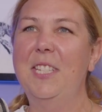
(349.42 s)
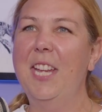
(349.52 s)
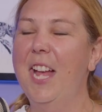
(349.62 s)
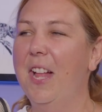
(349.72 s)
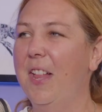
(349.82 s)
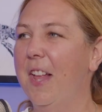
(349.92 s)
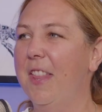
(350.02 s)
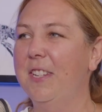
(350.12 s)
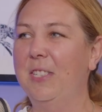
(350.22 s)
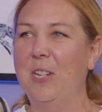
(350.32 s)
tell
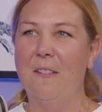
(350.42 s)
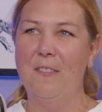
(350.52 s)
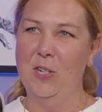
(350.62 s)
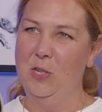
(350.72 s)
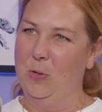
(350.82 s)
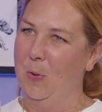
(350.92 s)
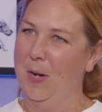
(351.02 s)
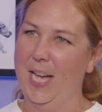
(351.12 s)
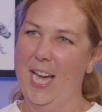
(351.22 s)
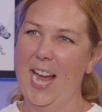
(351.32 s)
the starfish
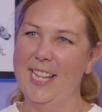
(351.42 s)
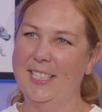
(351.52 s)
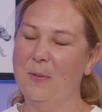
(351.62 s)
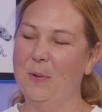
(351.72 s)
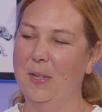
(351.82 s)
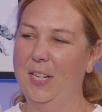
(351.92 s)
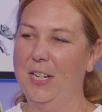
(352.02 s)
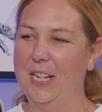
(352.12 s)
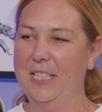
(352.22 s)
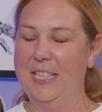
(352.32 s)
story mm-hmm. as a really
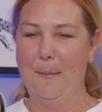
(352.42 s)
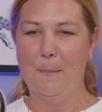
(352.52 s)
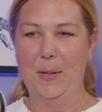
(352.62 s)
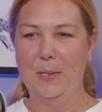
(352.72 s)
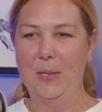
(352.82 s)
good example.